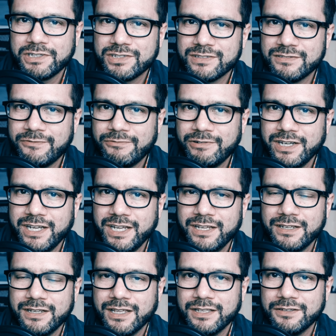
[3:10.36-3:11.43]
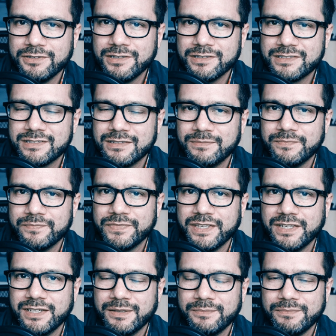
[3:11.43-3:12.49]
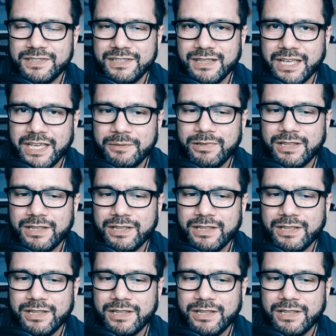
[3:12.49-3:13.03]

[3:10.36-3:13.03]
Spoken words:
which is a free and awesome delay